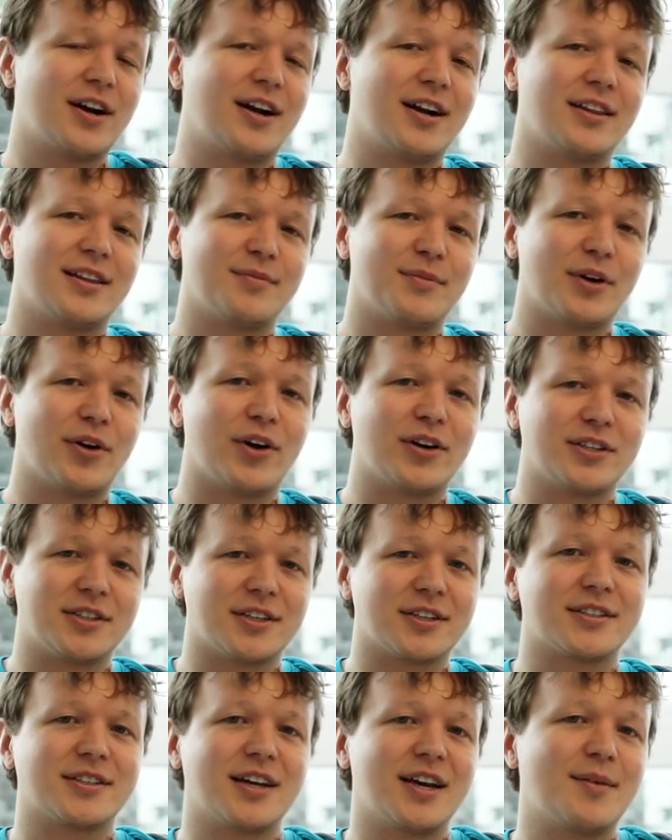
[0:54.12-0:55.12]
had anything
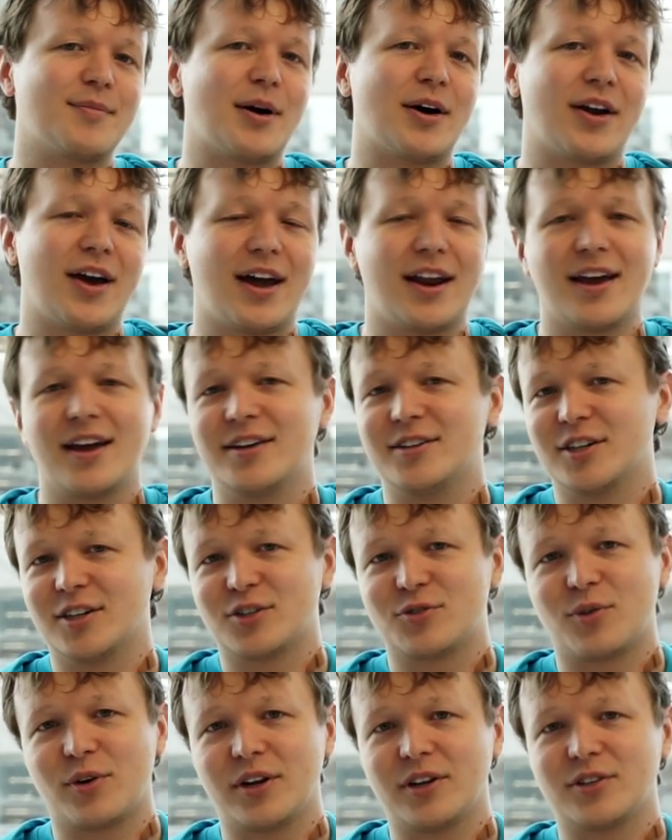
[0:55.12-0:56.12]
begrudging to say about
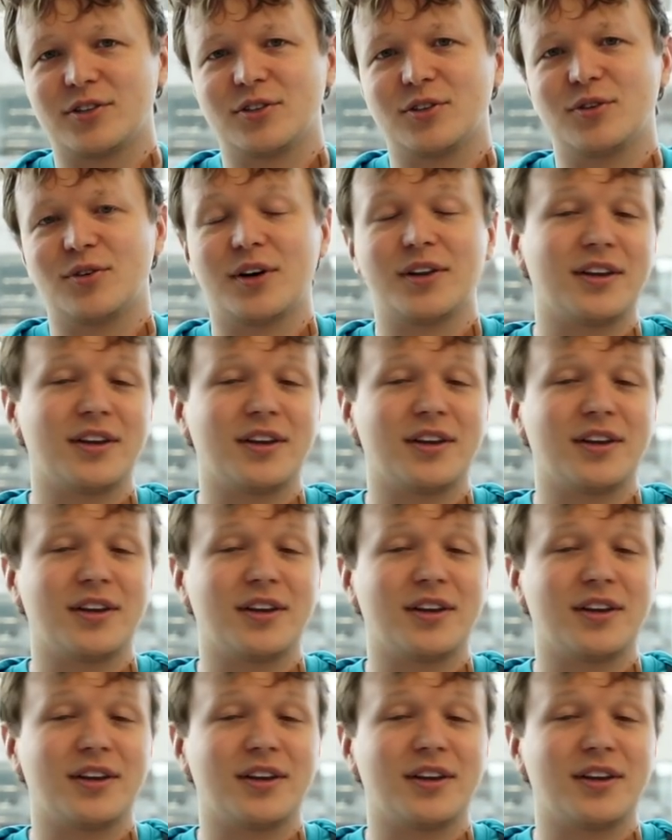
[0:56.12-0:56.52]
@Edget22.